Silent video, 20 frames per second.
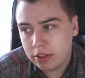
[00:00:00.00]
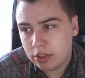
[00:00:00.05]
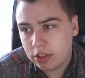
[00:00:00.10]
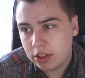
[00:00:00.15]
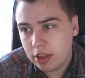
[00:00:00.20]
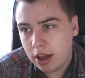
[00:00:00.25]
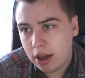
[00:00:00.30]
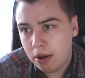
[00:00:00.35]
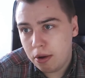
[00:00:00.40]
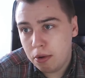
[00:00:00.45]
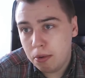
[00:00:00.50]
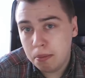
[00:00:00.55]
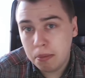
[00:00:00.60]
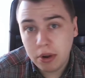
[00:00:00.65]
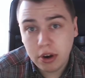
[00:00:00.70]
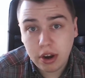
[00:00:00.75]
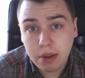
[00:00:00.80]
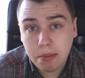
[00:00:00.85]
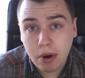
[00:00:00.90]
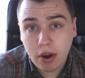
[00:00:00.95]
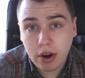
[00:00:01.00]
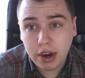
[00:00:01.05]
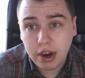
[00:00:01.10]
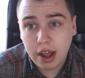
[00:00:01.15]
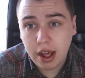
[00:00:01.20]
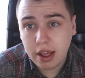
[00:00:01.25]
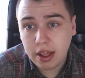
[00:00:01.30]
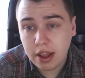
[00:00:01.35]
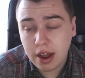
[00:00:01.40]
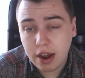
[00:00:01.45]
So Monday morning
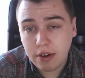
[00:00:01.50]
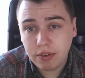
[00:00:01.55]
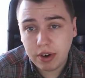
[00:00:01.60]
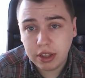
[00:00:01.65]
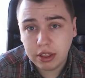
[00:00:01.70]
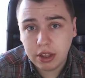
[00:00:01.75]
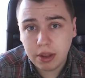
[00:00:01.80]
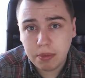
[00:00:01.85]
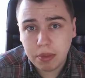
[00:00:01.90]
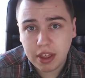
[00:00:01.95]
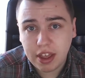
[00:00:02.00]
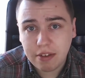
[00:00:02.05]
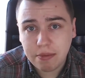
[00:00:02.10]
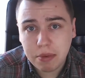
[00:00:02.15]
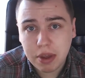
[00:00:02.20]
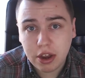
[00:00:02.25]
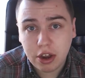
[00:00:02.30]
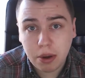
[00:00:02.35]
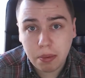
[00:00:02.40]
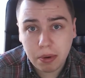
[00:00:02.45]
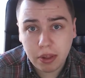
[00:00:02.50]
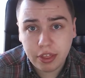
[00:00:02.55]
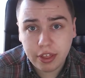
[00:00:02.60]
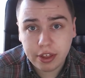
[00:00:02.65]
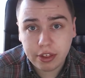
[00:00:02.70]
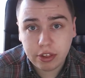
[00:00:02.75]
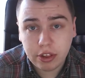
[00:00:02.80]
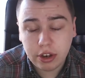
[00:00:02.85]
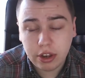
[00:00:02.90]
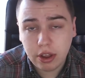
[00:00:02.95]
I ring them, they give me a couple of
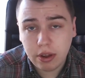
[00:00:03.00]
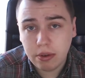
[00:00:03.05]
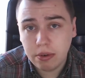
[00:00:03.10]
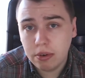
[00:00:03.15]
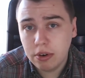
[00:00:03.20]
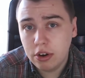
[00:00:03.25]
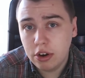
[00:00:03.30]
things to do.